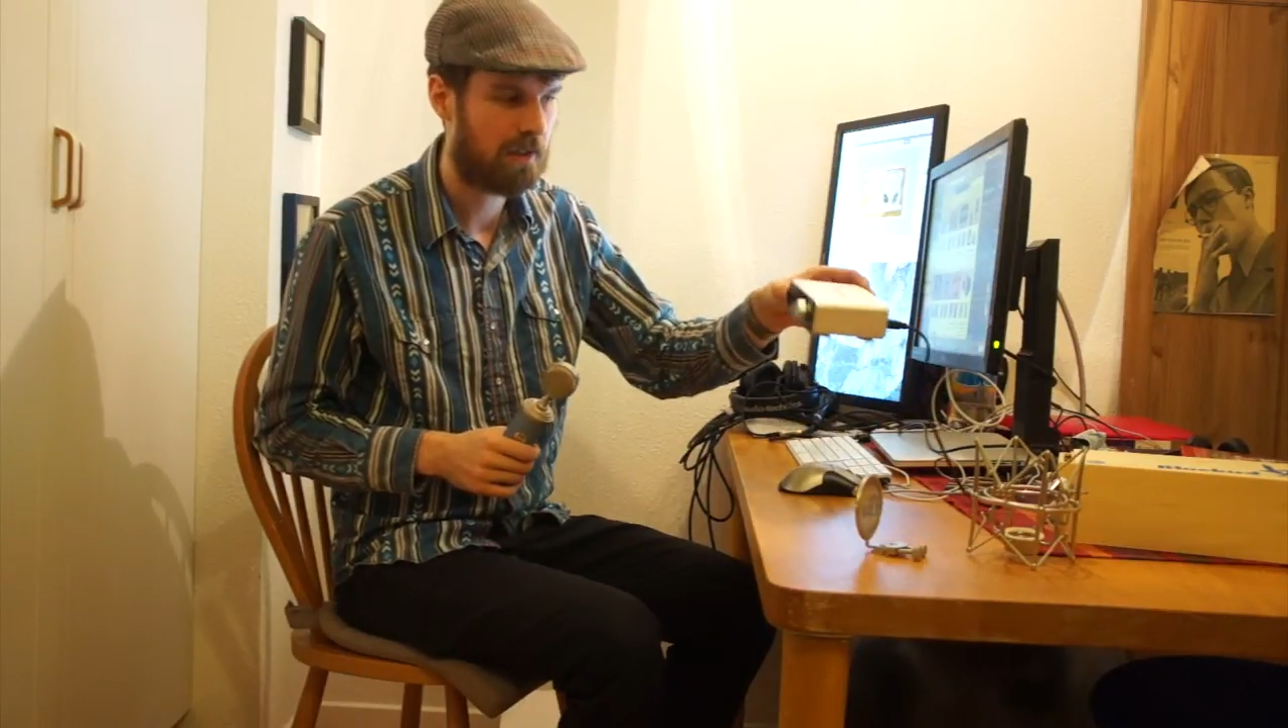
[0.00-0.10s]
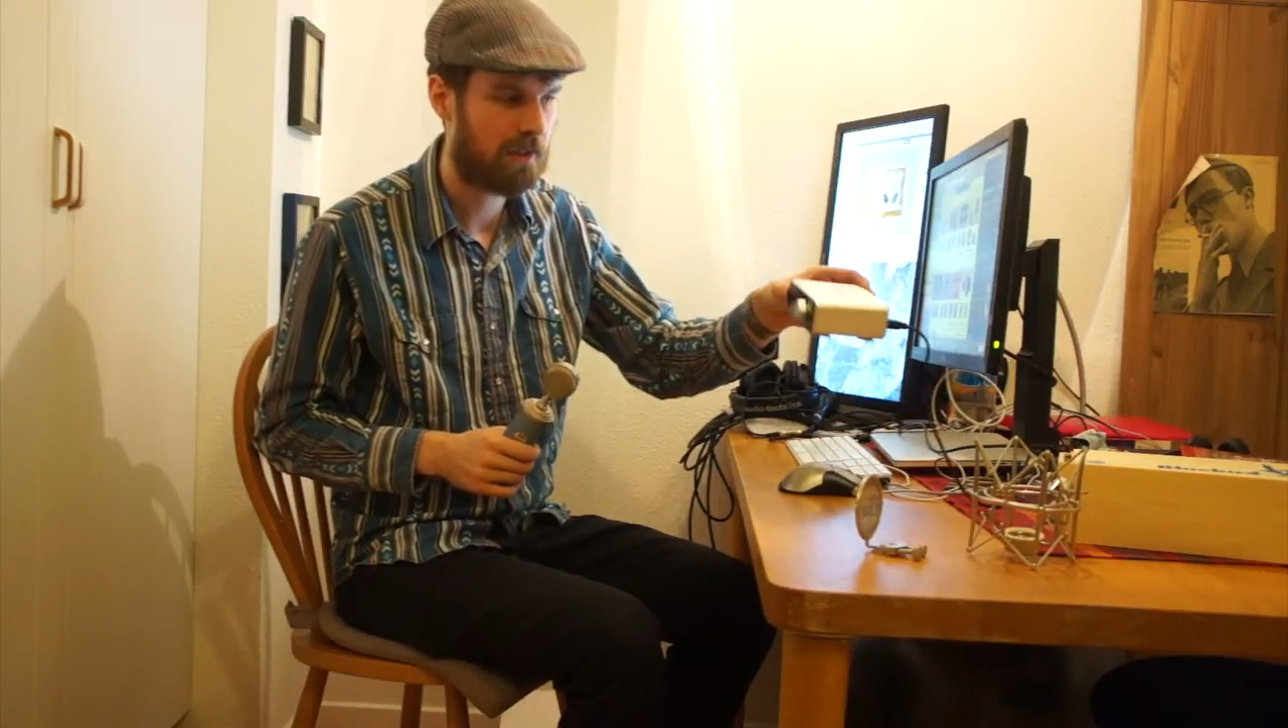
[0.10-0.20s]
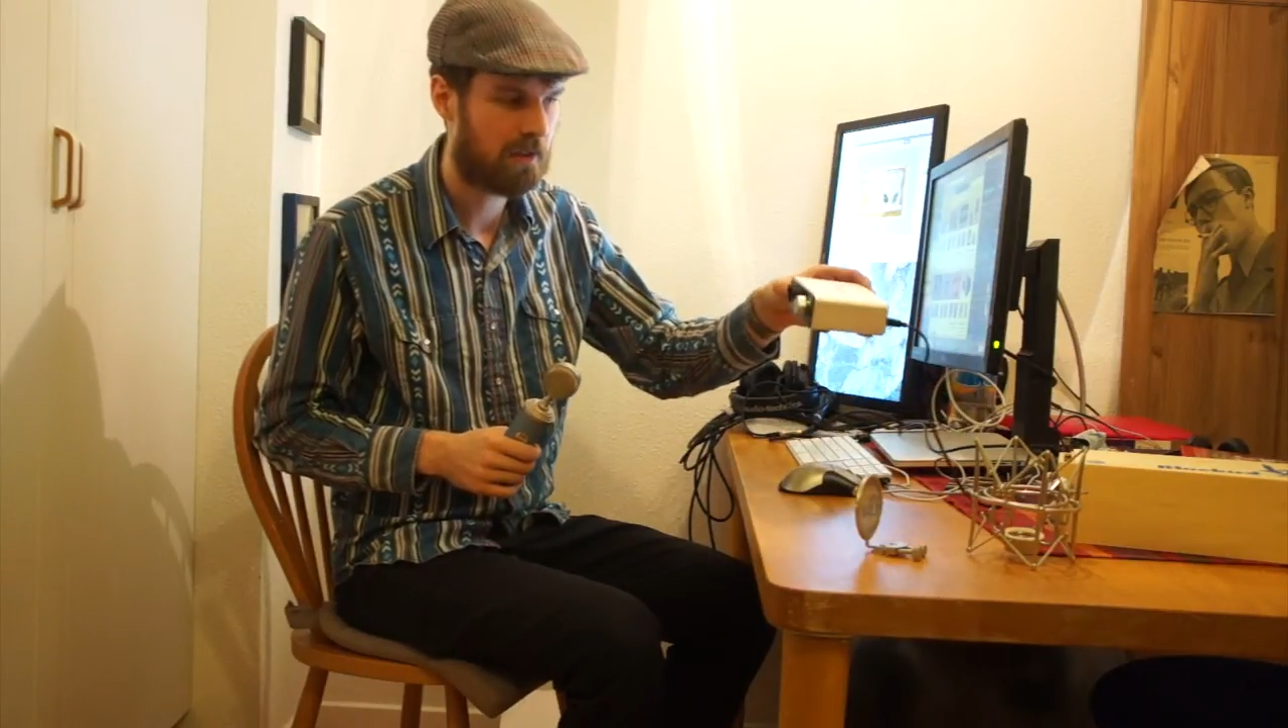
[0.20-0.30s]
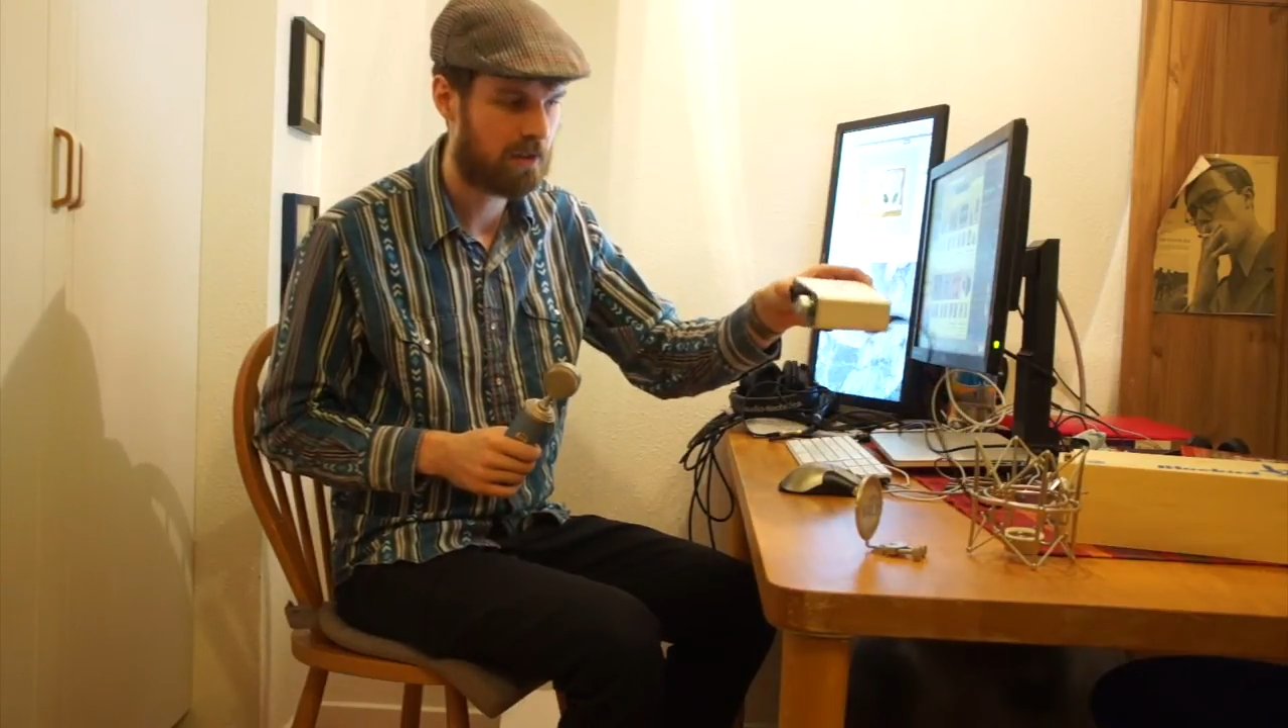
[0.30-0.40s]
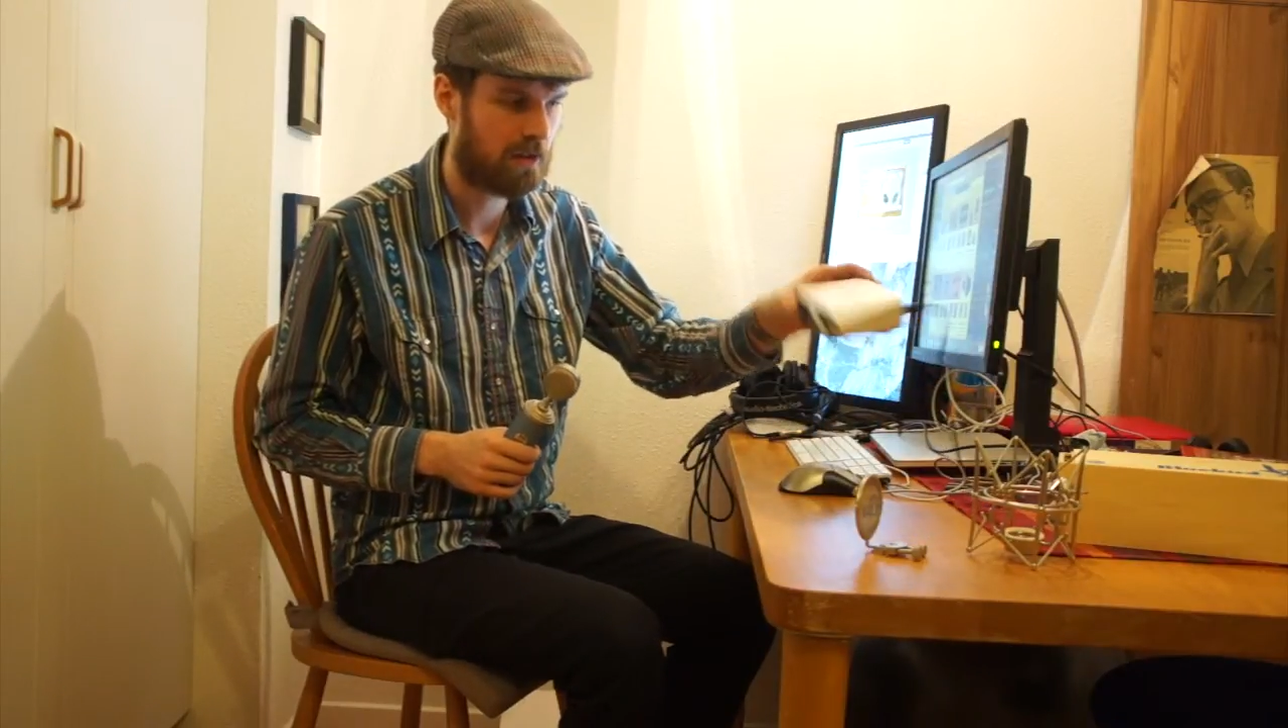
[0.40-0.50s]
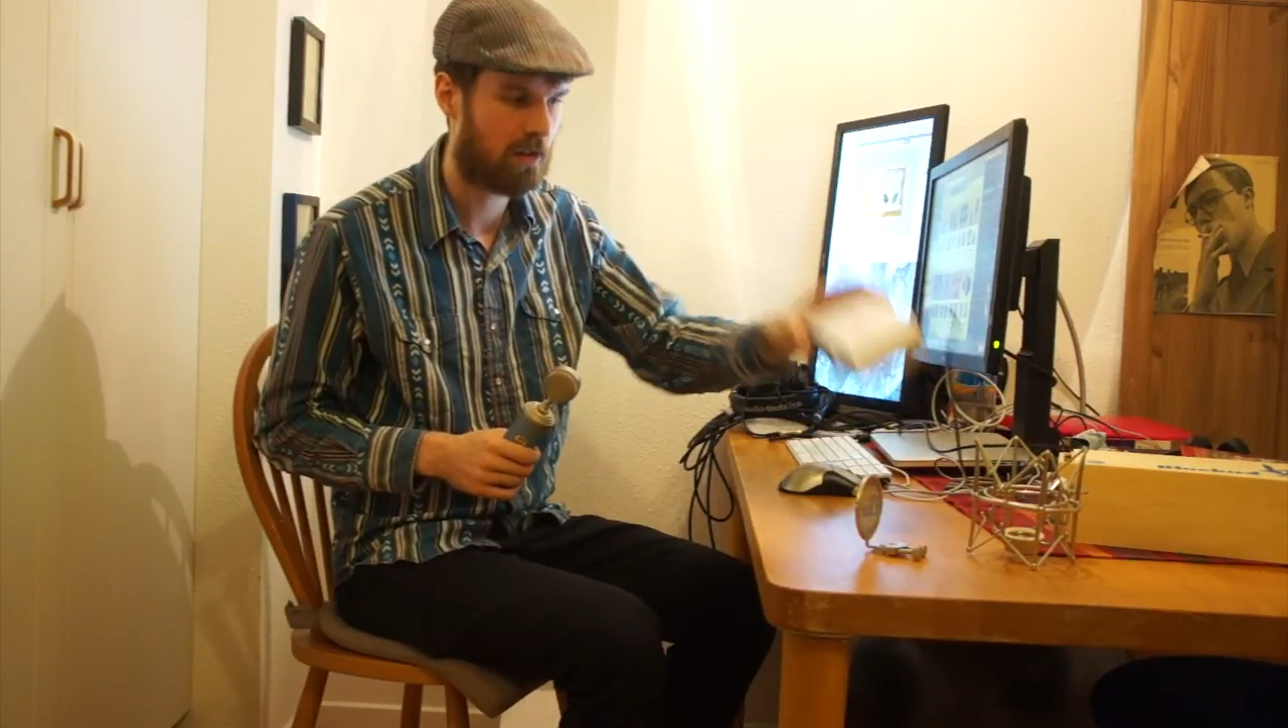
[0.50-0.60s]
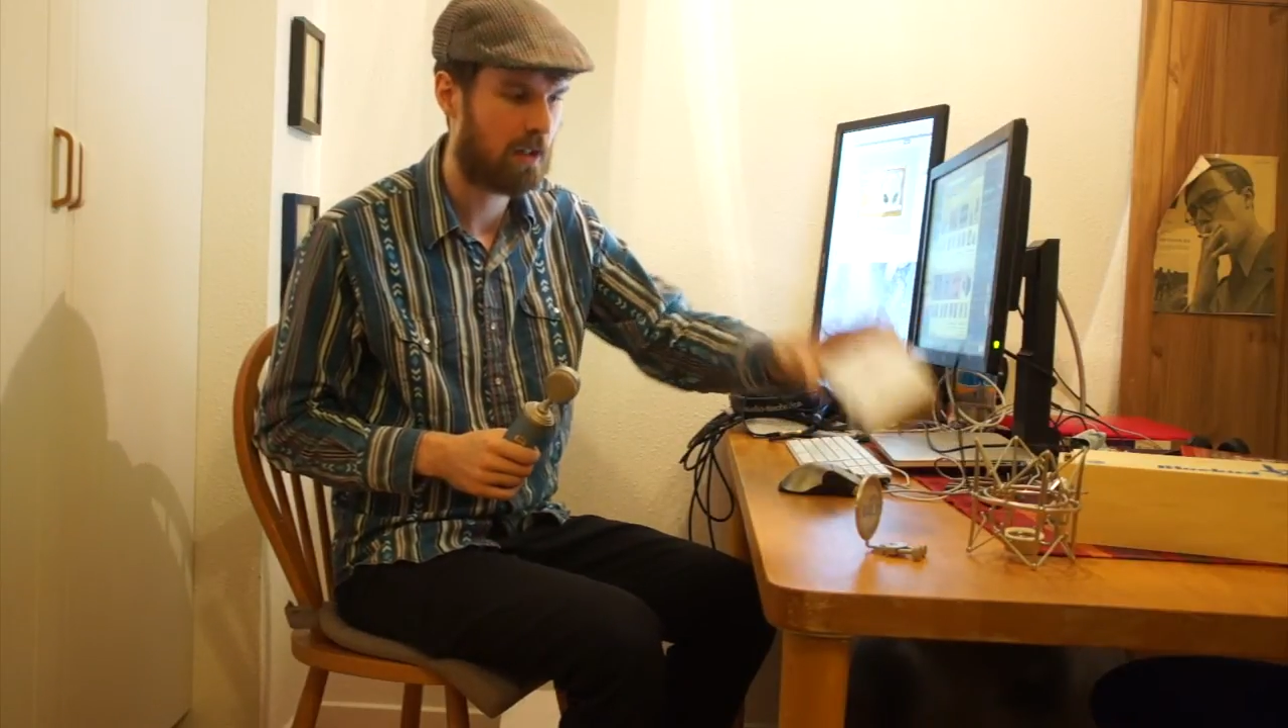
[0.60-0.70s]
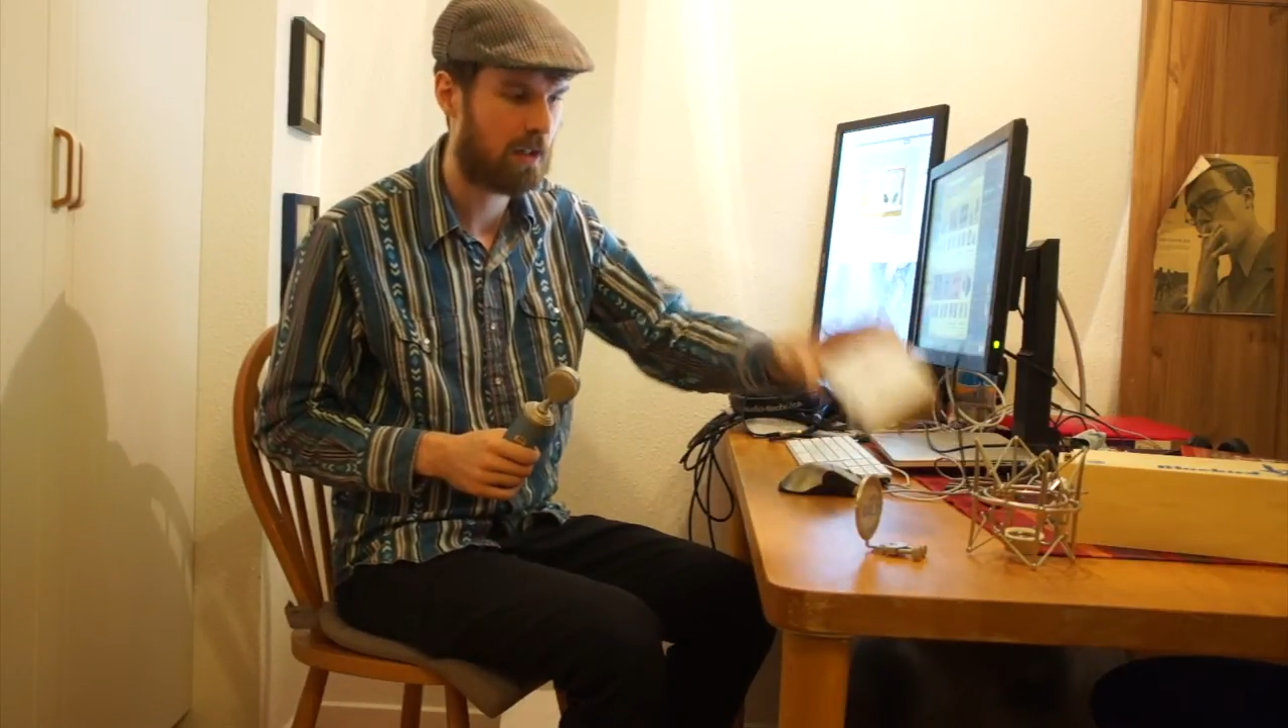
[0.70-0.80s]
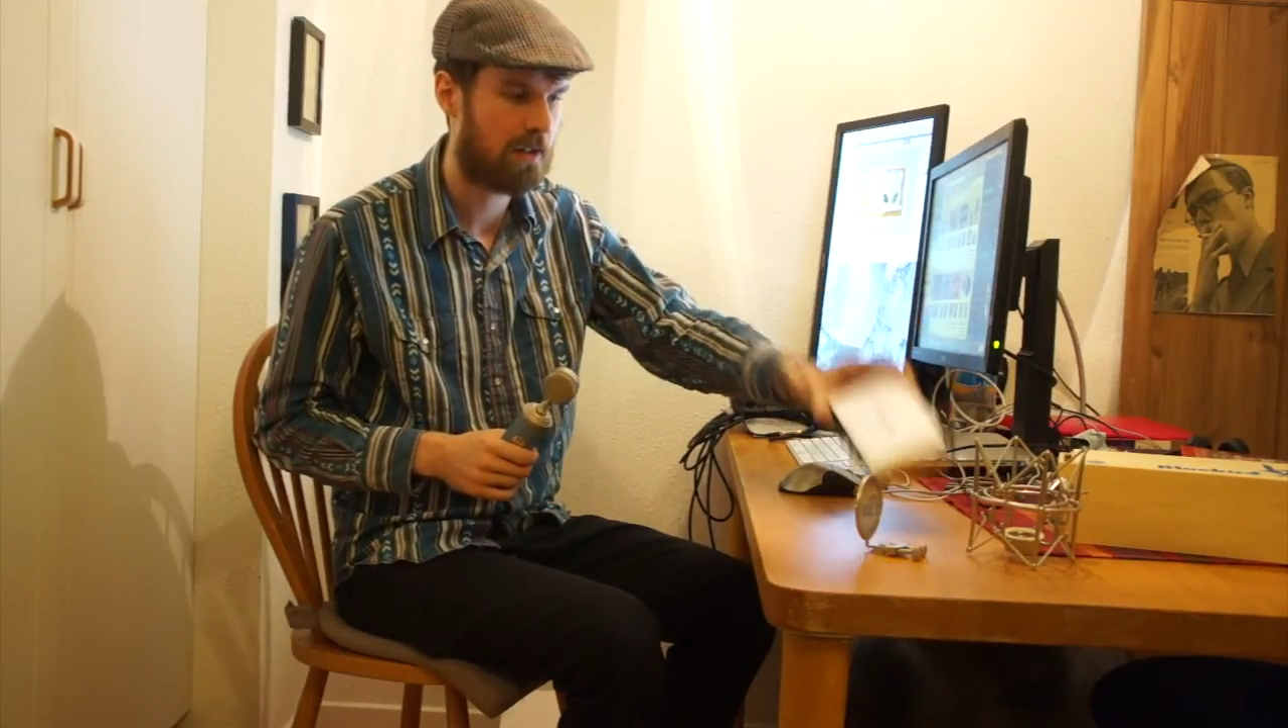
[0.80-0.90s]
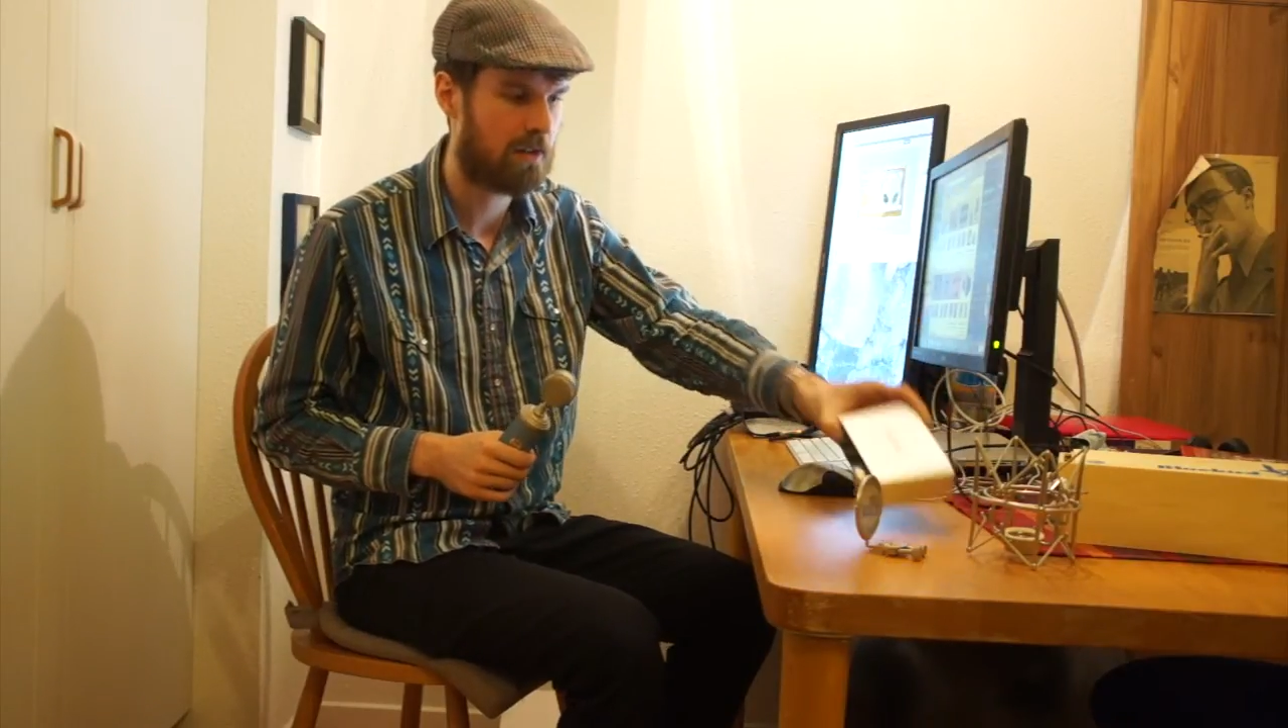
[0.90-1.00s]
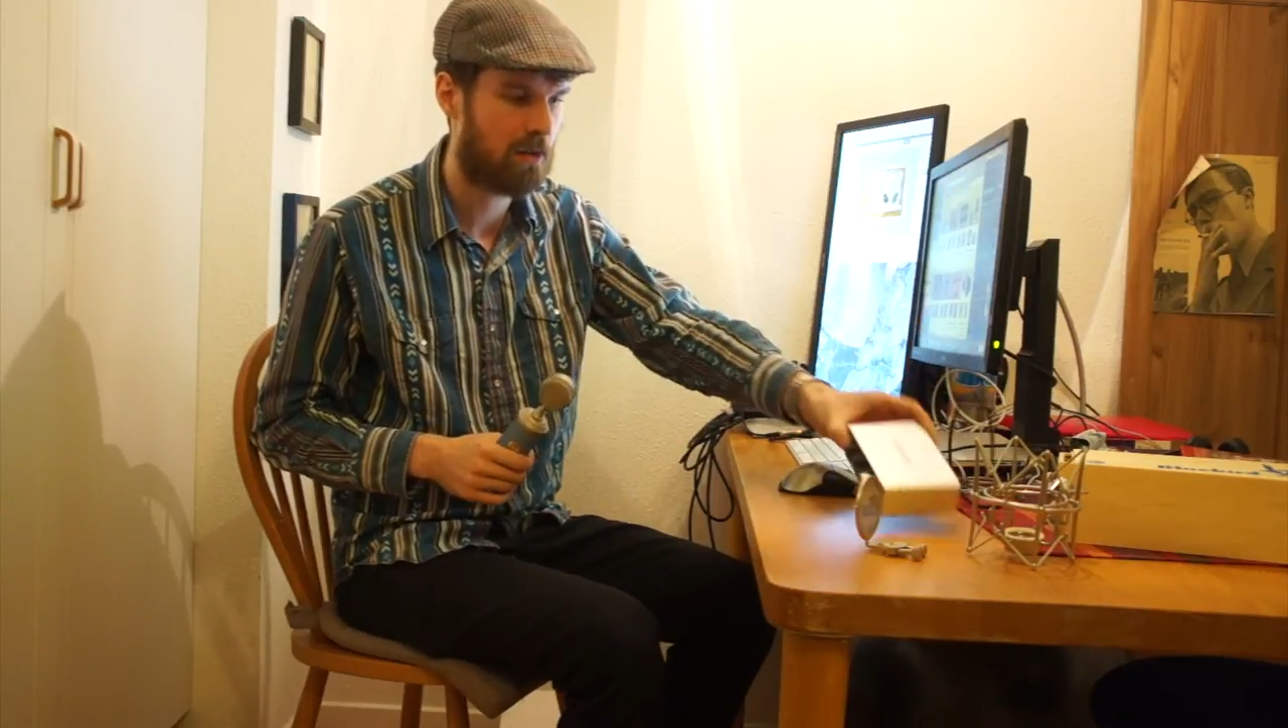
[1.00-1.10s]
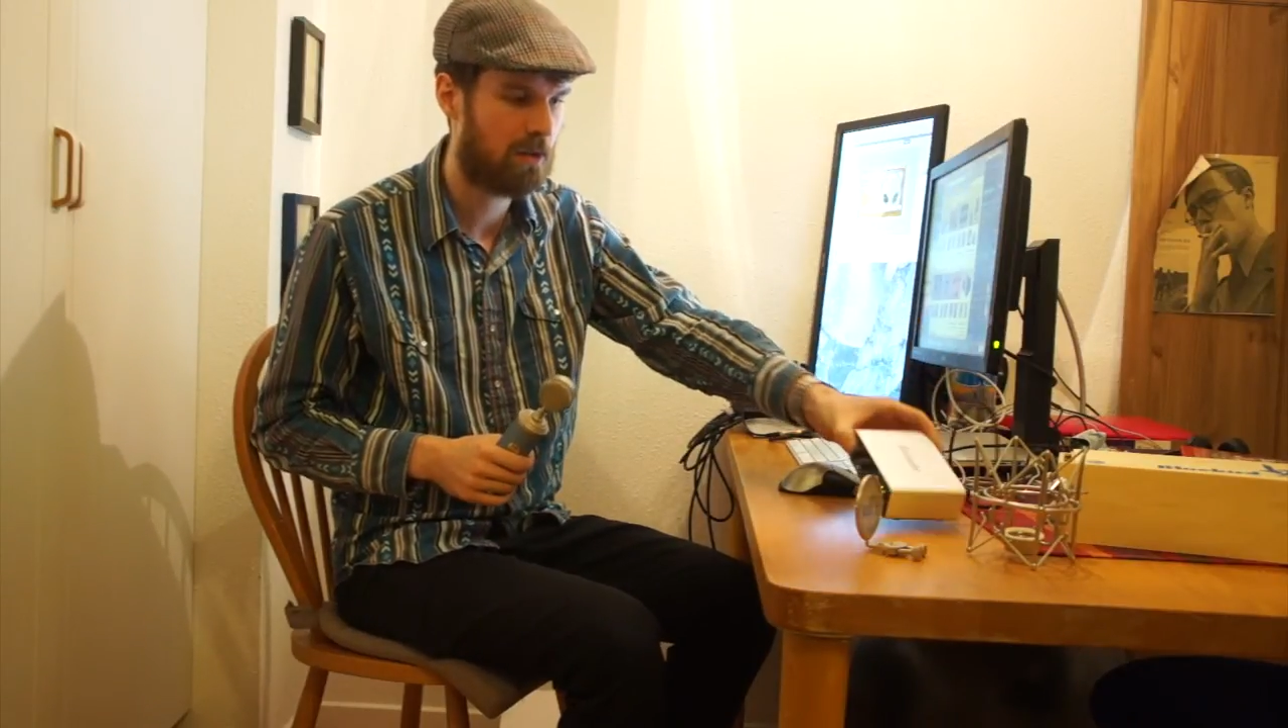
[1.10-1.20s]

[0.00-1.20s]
Scarlett Solo